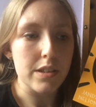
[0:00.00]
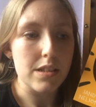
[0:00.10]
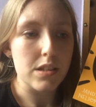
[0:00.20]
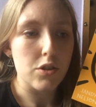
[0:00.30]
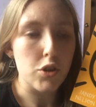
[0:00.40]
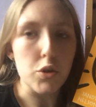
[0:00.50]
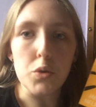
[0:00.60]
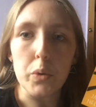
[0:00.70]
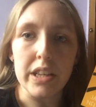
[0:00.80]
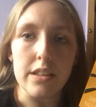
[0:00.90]
it's two
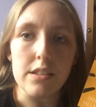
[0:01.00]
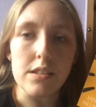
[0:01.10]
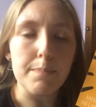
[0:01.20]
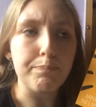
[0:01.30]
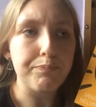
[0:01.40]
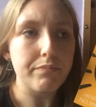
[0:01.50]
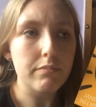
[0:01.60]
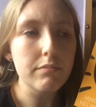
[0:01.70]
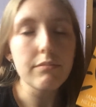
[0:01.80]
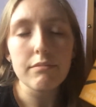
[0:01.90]
twins.
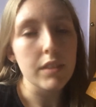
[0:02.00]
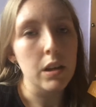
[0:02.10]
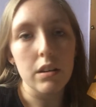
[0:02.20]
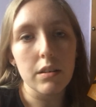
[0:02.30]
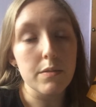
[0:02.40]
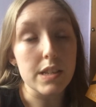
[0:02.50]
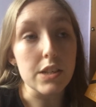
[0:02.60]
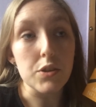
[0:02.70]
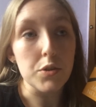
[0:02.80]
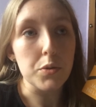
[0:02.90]
Obviously
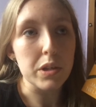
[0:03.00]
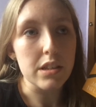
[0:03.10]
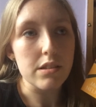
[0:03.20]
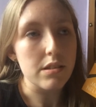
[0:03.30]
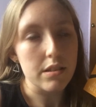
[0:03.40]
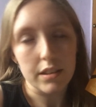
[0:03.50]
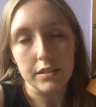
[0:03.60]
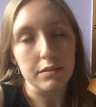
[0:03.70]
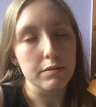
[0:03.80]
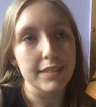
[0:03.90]
two twins,
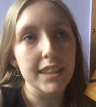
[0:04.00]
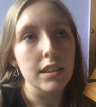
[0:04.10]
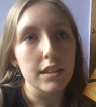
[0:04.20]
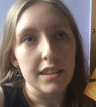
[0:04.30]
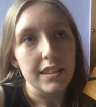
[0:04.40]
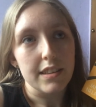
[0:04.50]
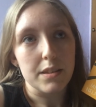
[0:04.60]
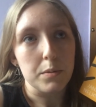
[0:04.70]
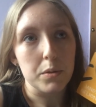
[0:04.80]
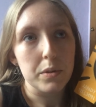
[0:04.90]

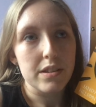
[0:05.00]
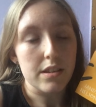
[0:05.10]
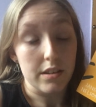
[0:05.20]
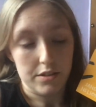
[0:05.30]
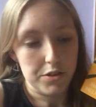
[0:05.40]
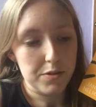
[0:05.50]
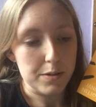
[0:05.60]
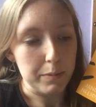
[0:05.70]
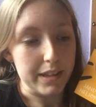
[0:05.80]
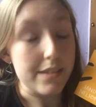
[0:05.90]
that's what twins are, two
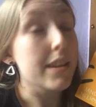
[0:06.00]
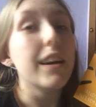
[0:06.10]
siblings.